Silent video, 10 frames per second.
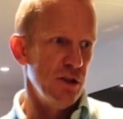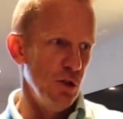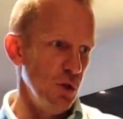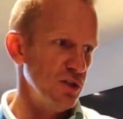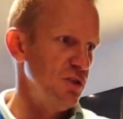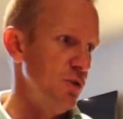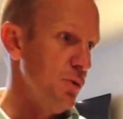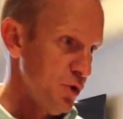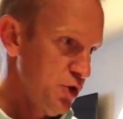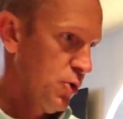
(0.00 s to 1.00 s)
and look
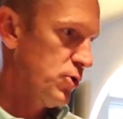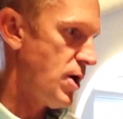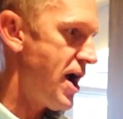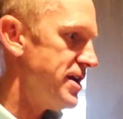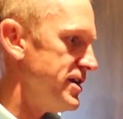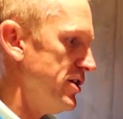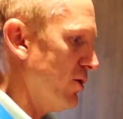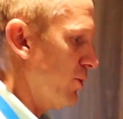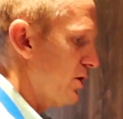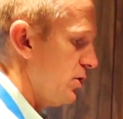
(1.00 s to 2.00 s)
to your right
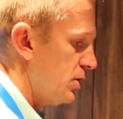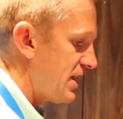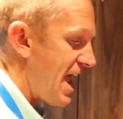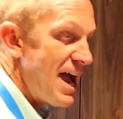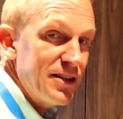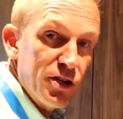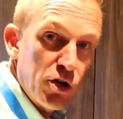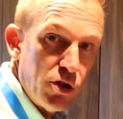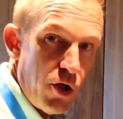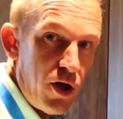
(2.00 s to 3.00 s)
here, and we're going to look at the
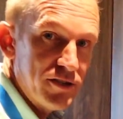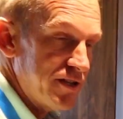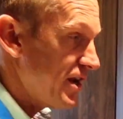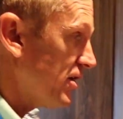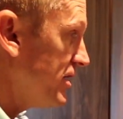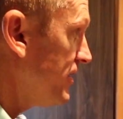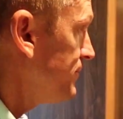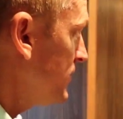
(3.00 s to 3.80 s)
closet area.